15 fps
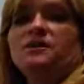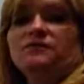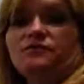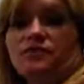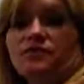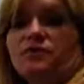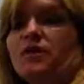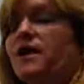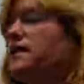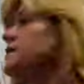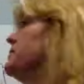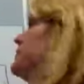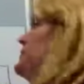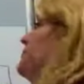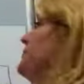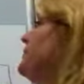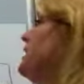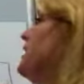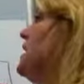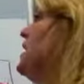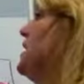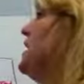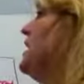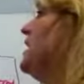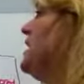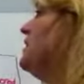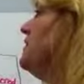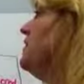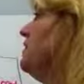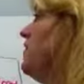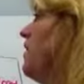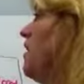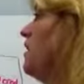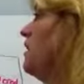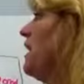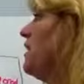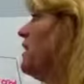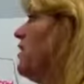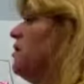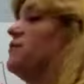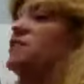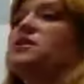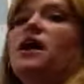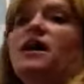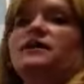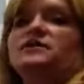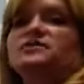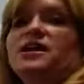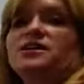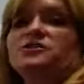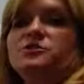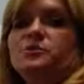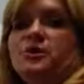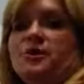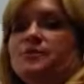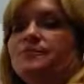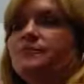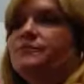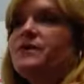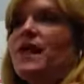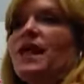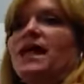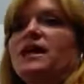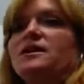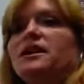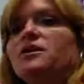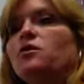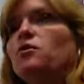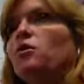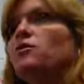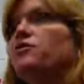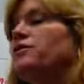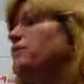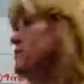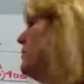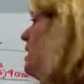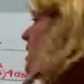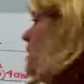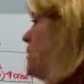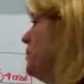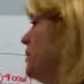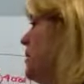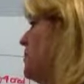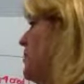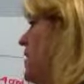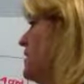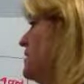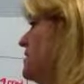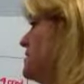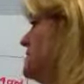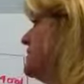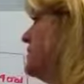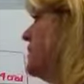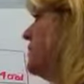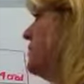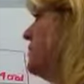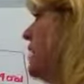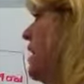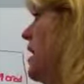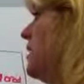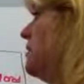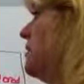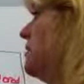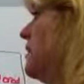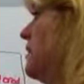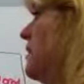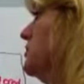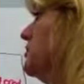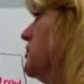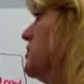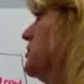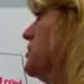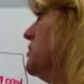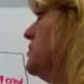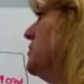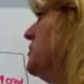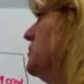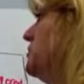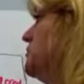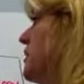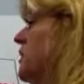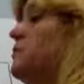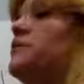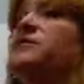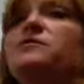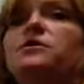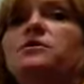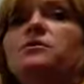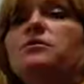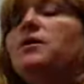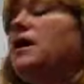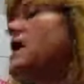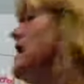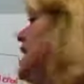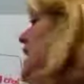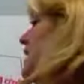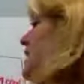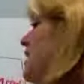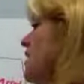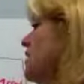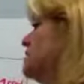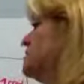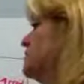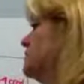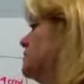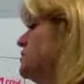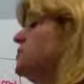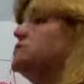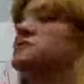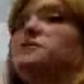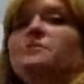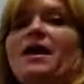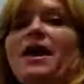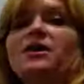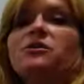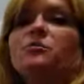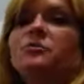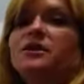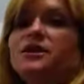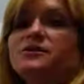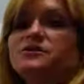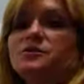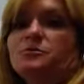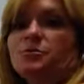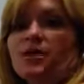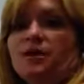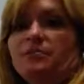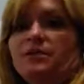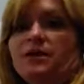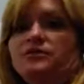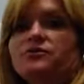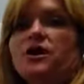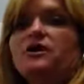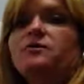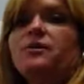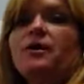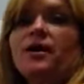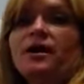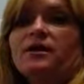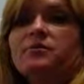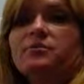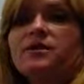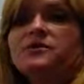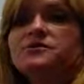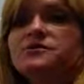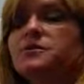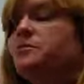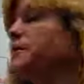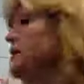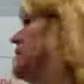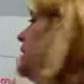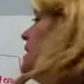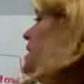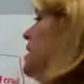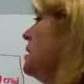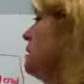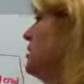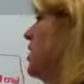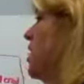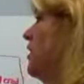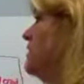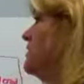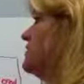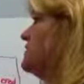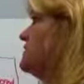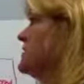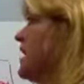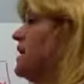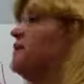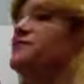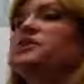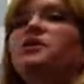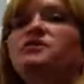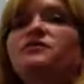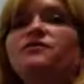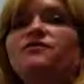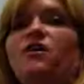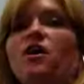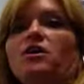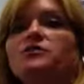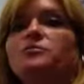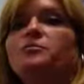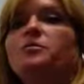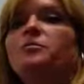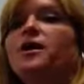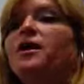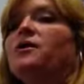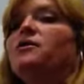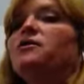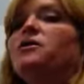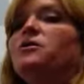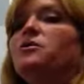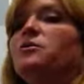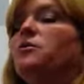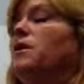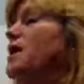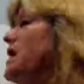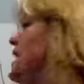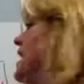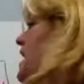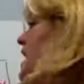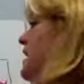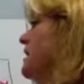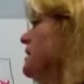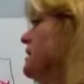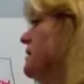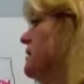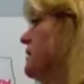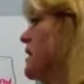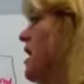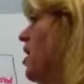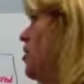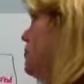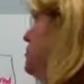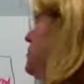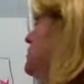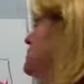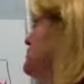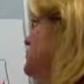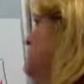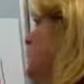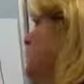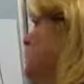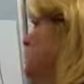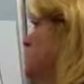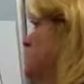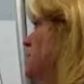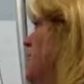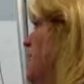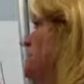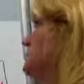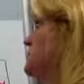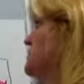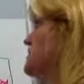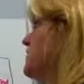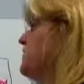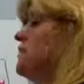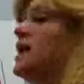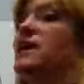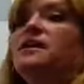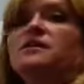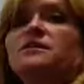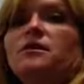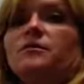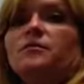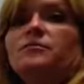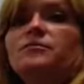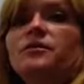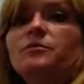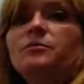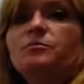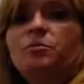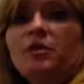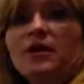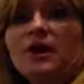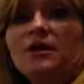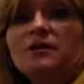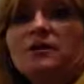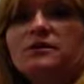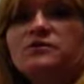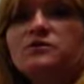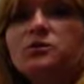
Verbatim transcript: a full credit. In the fall, I cover college algebra, and I go over, um, I practice some Algebra 2, Trig Review, and I also do some Accuplacer prep, and I'll talk about Accuplacer in a minute. But all this is kind of done in the fall to prepare you and uh, help you so that you can actually start taking the, the pre-calculus